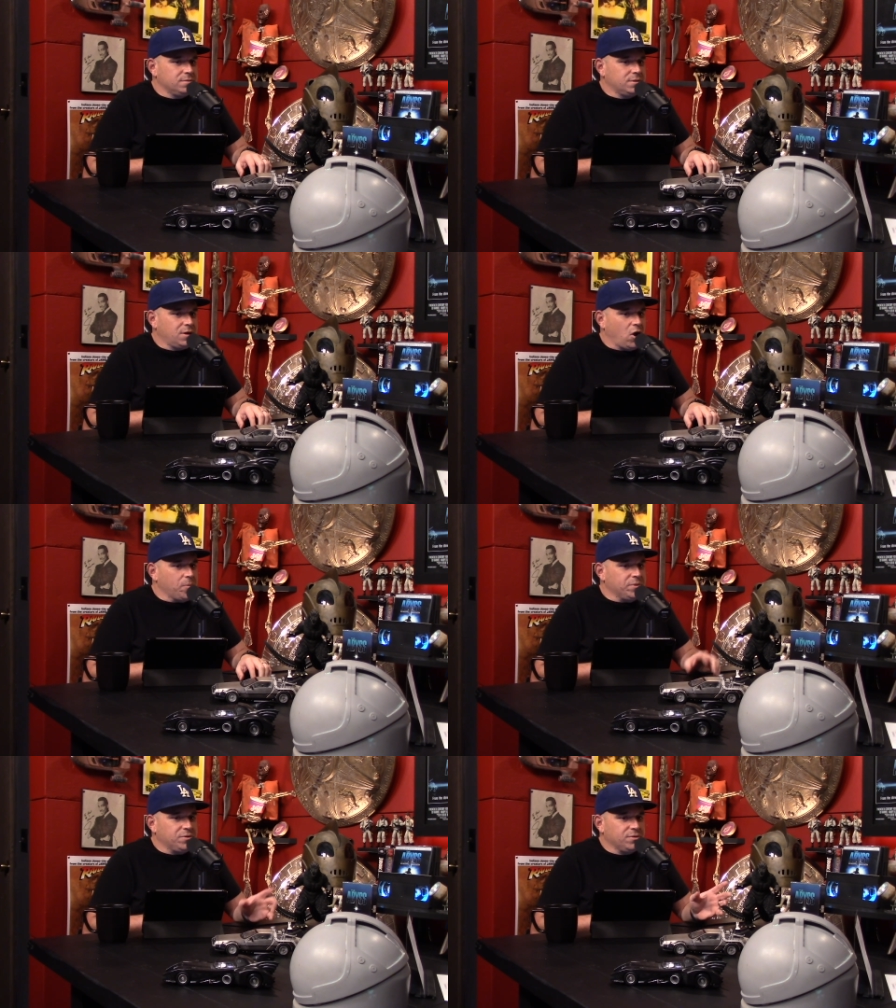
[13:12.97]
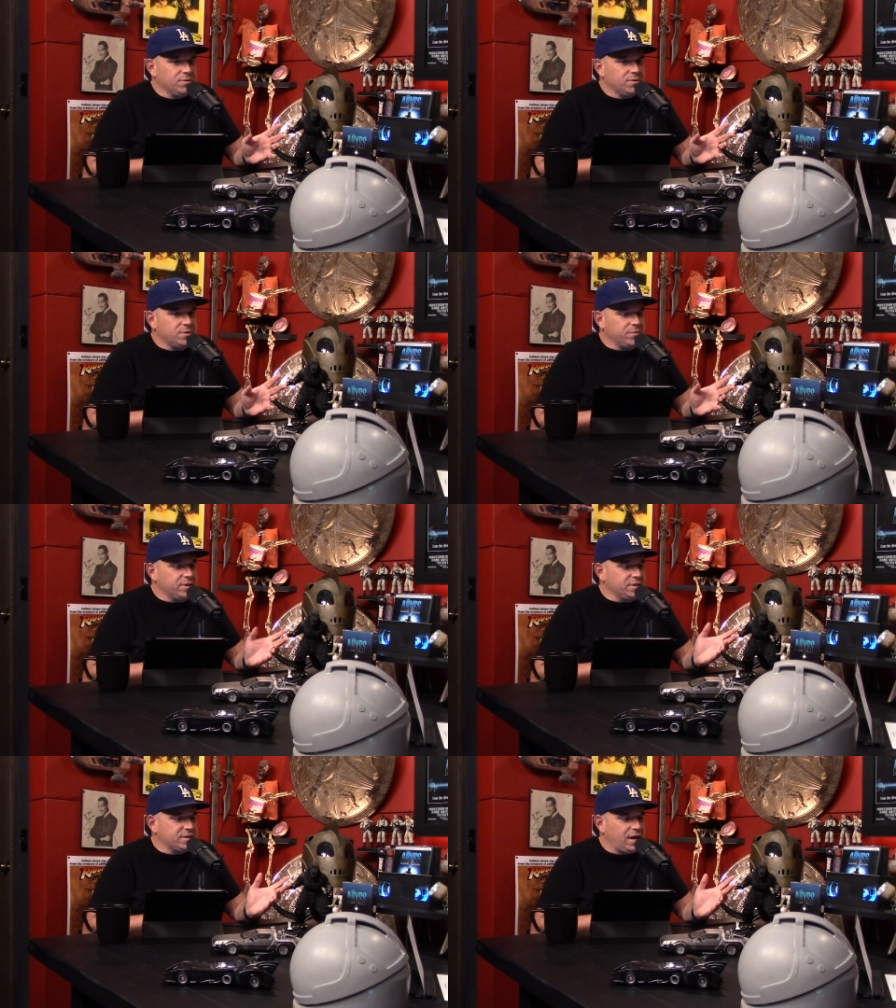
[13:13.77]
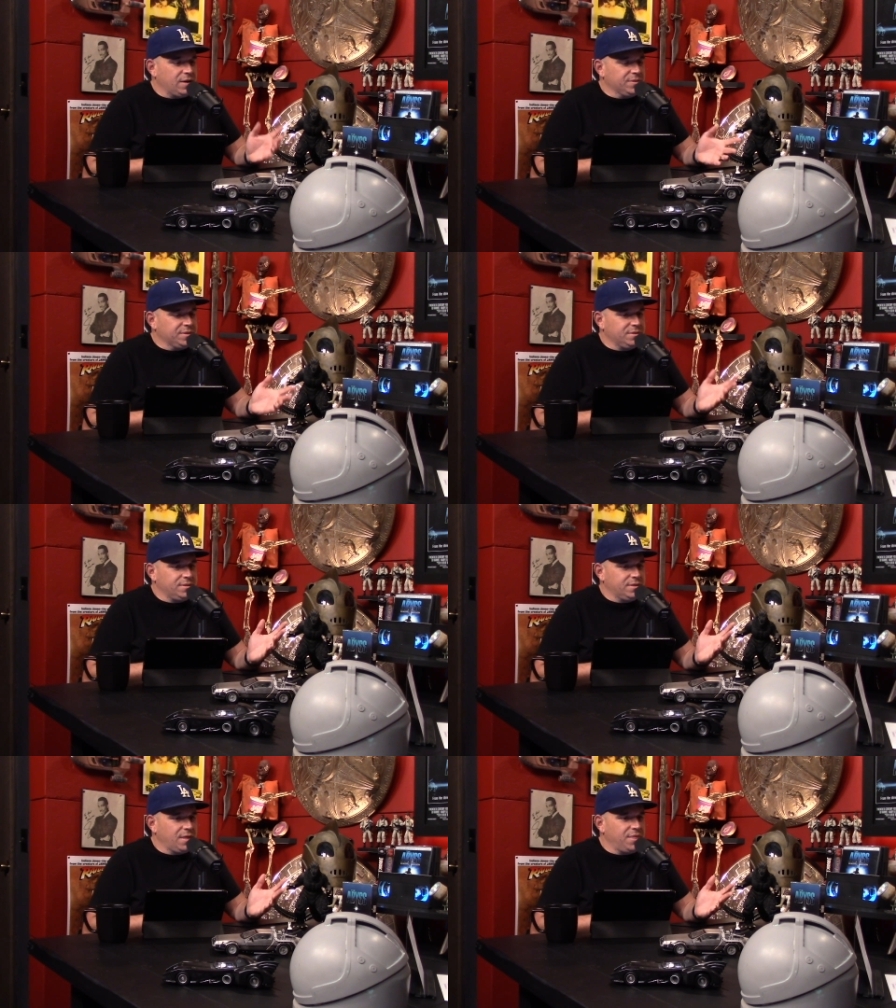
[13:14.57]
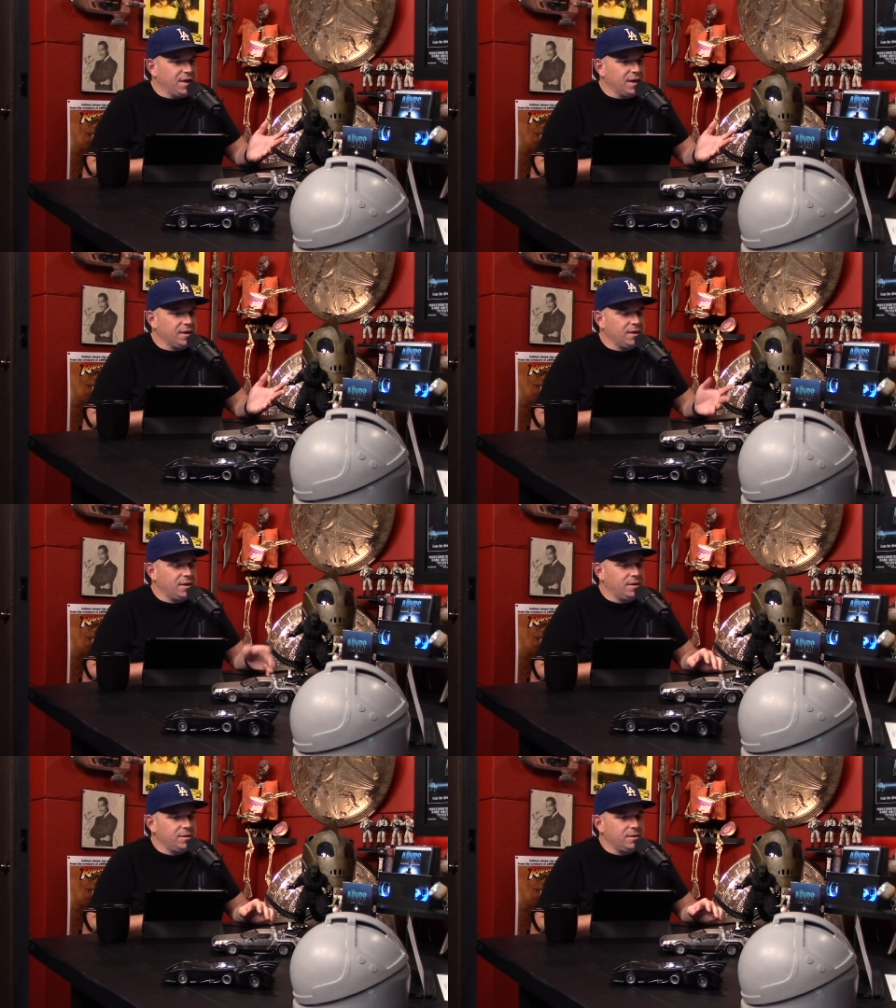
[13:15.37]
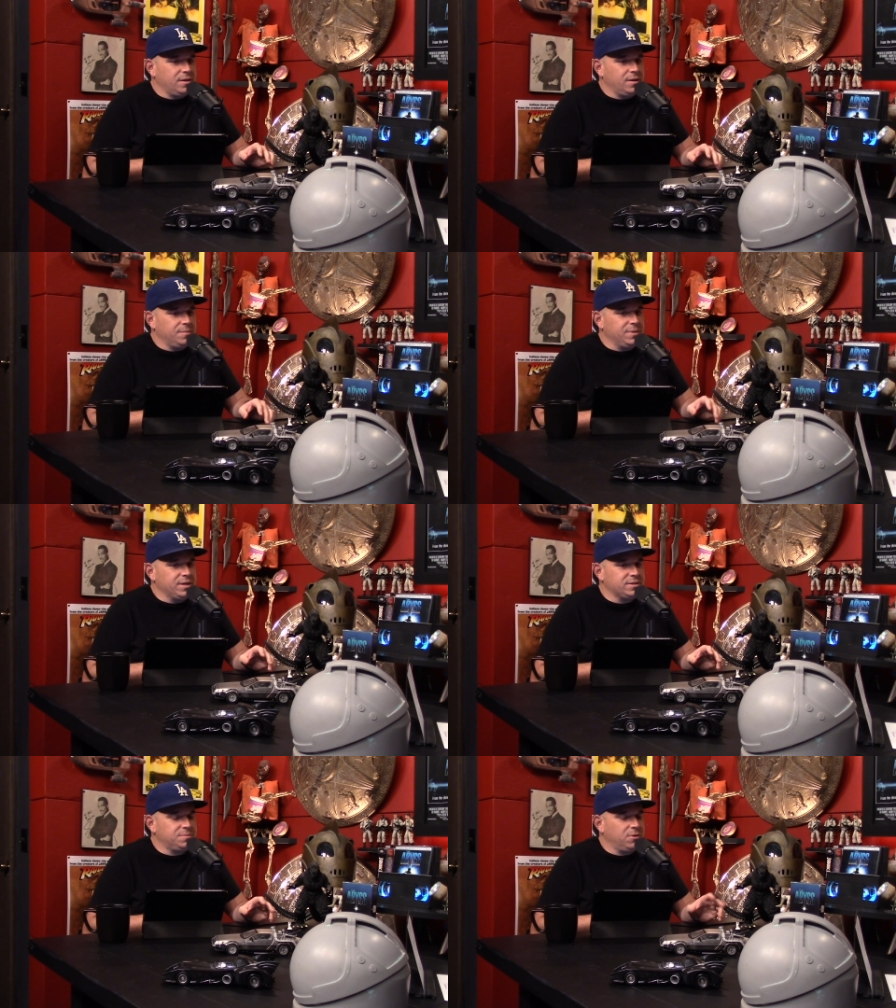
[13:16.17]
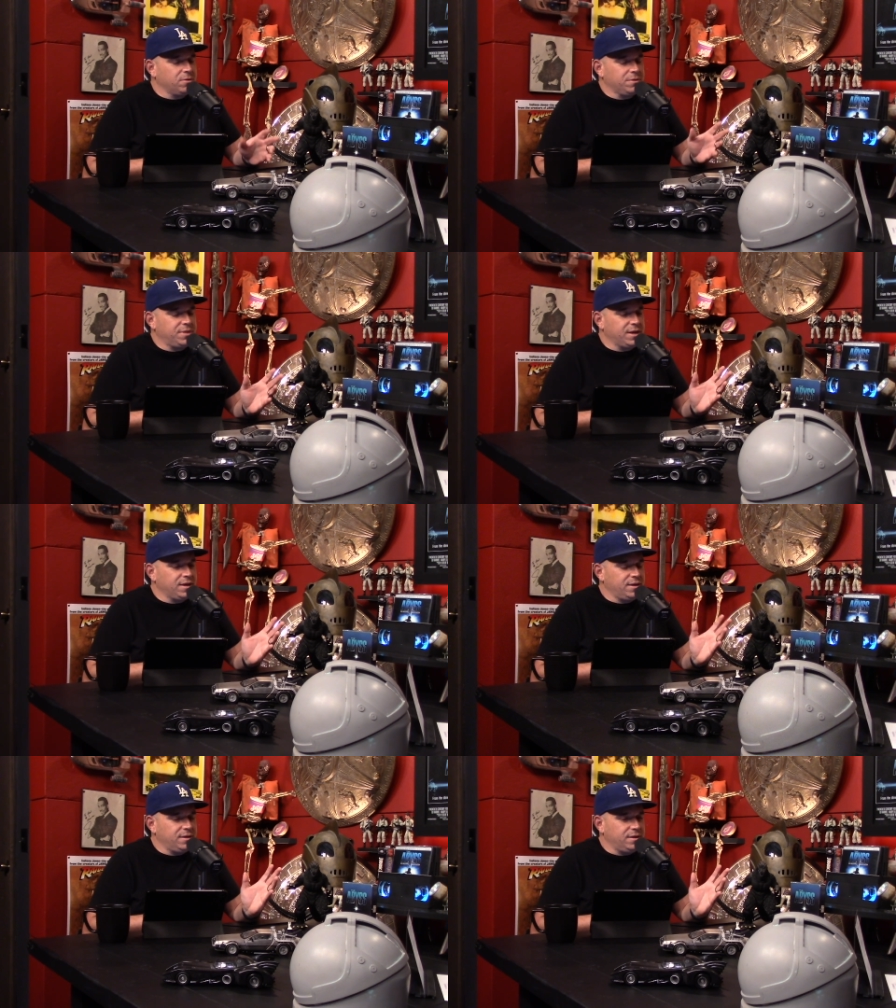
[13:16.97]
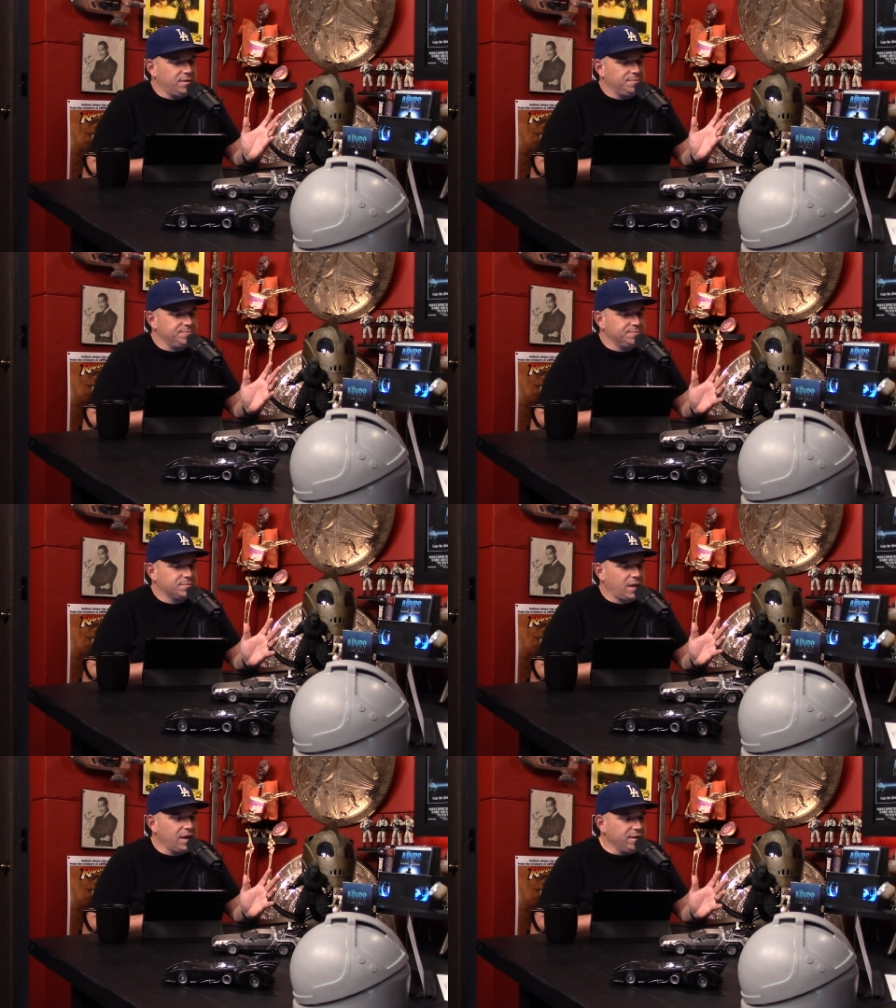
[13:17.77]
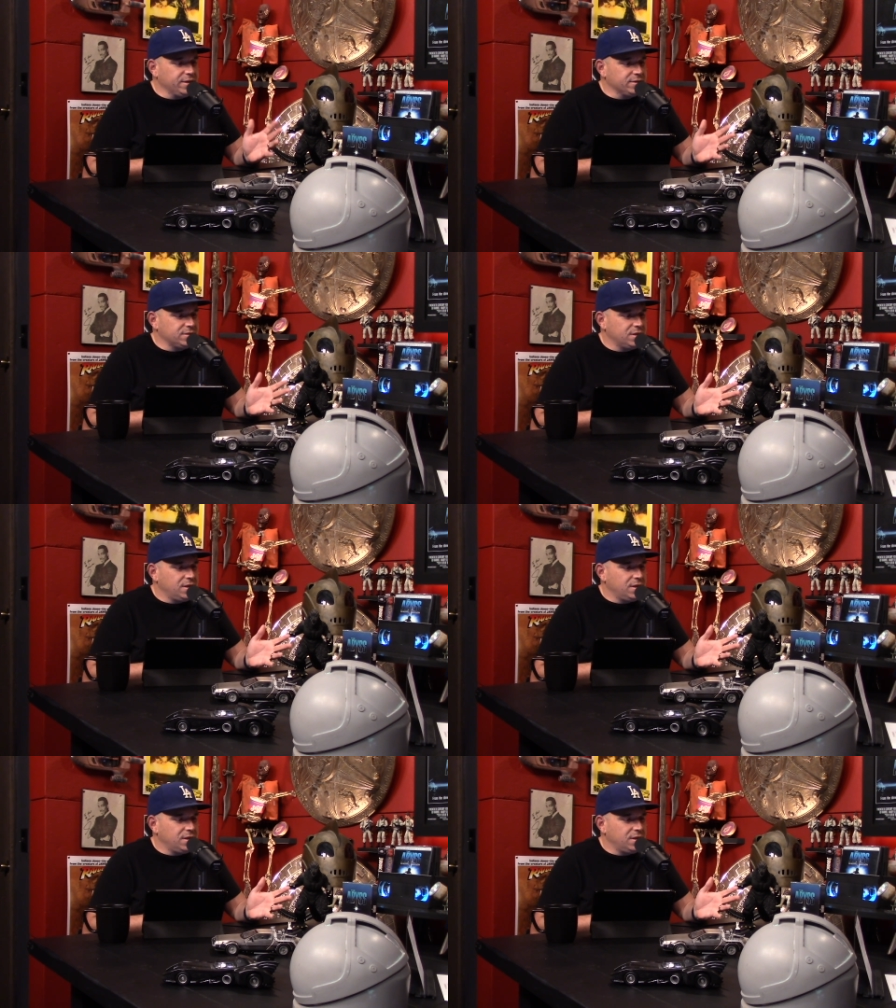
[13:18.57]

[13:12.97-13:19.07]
Carpenter and Ridley Scott with The Thing and Abyss, or Thing and Aliens,